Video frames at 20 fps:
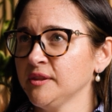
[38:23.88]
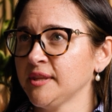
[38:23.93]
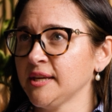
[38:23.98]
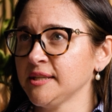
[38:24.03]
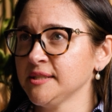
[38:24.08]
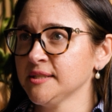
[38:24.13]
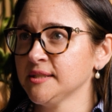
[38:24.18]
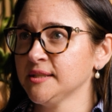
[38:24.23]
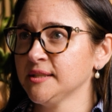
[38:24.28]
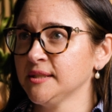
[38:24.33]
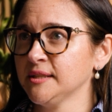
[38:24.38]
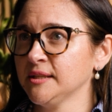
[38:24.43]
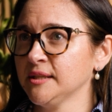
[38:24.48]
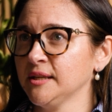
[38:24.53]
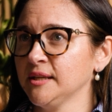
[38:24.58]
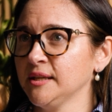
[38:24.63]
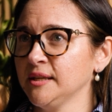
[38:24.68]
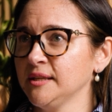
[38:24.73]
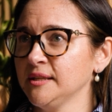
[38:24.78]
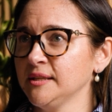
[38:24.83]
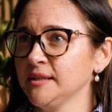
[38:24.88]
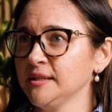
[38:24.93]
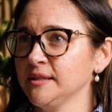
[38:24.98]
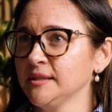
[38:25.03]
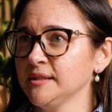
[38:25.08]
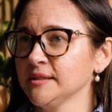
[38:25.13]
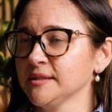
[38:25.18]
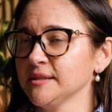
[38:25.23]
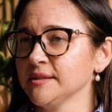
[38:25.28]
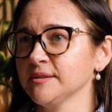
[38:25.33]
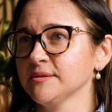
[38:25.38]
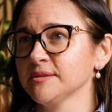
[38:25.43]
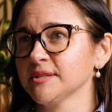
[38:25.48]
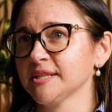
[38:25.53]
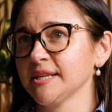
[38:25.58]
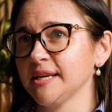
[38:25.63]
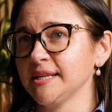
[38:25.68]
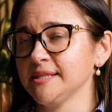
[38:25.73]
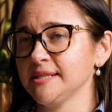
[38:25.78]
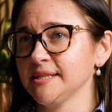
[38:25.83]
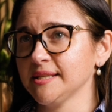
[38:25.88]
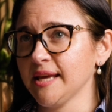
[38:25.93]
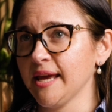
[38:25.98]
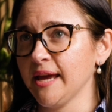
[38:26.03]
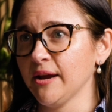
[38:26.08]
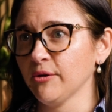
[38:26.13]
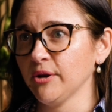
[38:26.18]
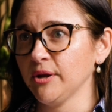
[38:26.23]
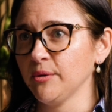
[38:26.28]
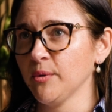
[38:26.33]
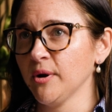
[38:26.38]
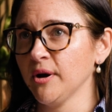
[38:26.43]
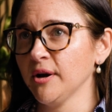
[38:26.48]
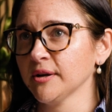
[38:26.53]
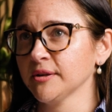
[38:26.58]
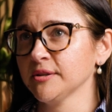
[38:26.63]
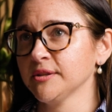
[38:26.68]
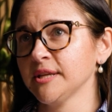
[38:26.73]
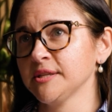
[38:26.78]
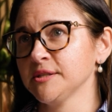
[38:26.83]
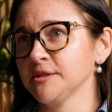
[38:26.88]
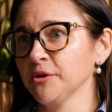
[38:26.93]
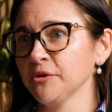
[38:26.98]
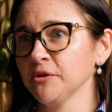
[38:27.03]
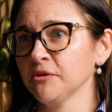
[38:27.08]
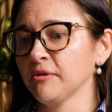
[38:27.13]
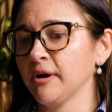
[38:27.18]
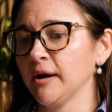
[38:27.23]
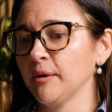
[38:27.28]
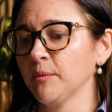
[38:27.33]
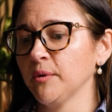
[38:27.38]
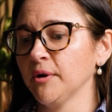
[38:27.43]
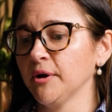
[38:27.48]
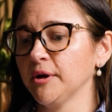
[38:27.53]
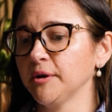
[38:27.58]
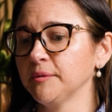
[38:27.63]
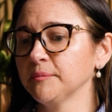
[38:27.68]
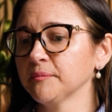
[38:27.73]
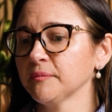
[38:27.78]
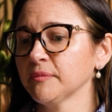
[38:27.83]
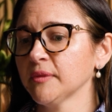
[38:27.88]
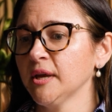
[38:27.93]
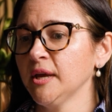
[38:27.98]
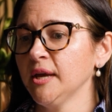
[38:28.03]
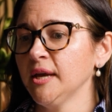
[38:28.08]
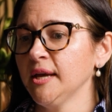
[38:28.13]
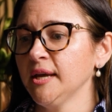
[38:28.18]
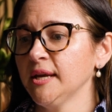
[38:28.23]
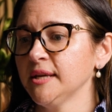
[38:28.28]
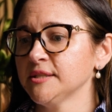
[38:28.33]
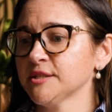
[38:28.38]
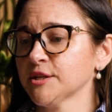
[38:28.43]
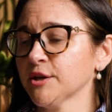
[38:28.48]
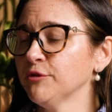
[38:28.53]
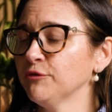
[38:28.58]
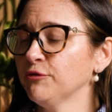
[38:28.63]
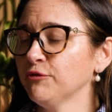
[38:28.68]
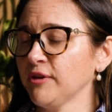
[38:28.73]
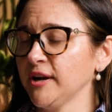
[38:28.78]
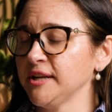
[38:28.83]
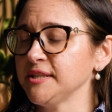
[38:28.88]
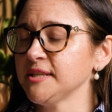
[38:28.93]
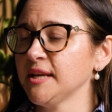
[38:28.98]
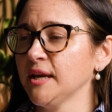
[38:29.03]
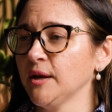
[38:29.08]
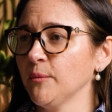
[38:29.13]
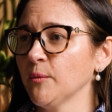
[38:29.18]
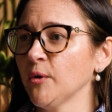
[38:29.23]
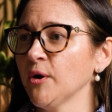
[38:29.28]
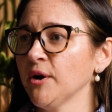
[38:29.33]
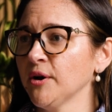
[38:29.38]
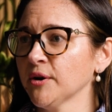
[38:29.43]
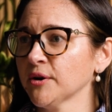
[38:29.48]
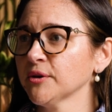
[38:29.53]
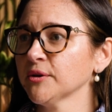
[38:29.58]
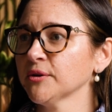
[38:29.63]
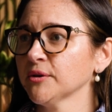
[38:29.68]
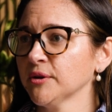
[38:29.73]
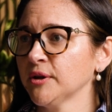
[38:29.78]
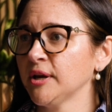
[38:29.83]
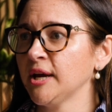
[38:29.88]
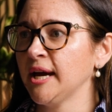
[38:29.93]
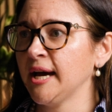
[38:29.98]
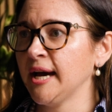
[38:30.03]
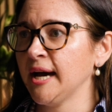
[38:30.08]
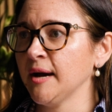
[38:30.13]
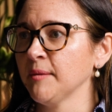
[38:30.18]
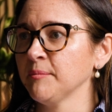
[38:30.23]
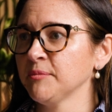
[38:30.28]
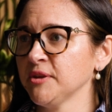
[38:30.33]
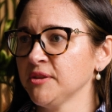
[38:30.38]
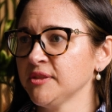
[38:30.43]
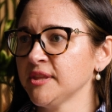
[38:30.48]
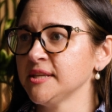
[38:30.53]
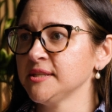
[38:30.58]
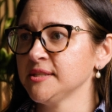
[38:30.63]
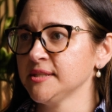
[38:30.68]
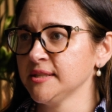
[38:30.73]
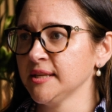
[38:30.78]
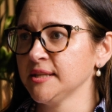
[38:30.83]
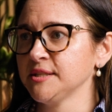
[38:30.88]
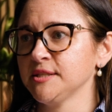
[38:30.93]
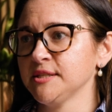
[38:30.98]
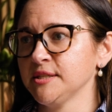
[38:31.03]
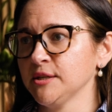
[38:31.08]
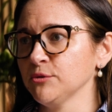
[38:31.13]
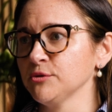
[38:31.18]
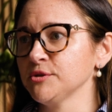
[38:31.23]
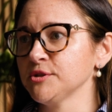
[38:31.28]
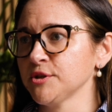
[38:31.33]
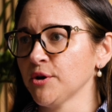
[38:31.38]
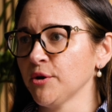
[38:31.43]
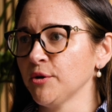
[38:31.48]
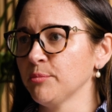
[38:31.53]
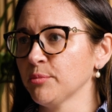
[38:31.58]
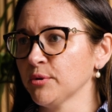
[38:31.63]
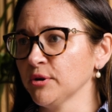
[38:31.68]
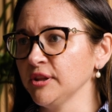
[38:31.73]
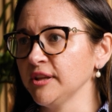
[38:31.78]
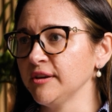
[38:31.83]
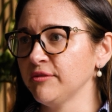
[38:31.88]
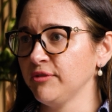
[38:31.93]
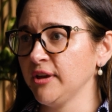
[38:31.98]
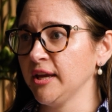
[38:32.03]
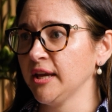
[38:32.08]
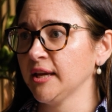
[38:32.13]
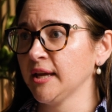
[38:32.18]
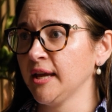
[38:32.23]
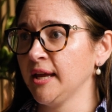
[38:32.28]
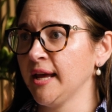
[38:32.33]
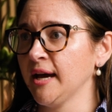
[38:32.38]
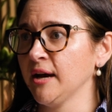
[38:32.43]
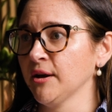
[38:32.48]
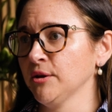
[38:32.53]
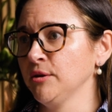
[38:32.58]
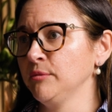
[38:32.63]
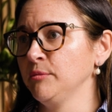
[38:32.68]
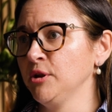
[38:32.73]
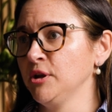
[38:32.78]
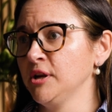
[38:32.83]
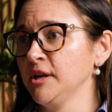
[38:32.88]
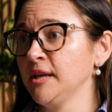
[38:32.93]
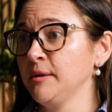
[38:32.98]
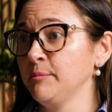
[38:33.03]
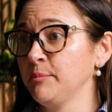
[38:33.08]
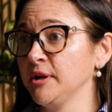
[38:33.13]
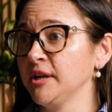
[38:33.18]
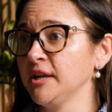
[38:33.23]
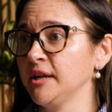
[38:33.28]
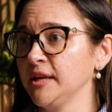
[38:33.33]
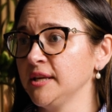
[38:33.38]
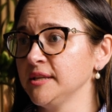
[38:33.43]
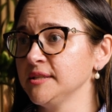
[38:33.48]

that's scary work. That's not the right word. It's confronting work that's still so prolific in our community, but it